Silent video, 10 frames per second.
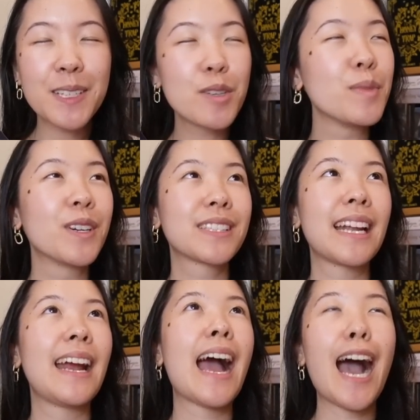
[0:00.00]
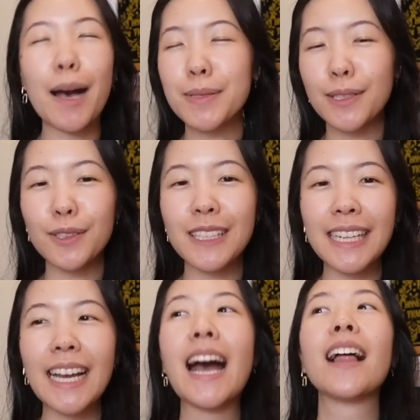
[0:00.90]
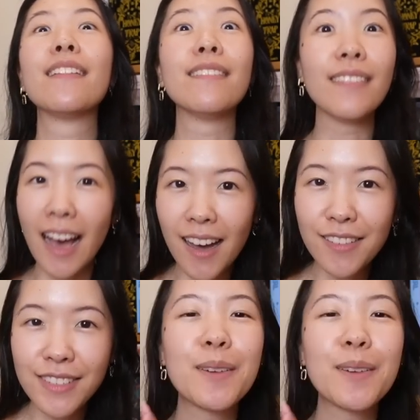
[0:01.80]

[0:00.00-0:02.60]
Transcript: two books that I absolutely love.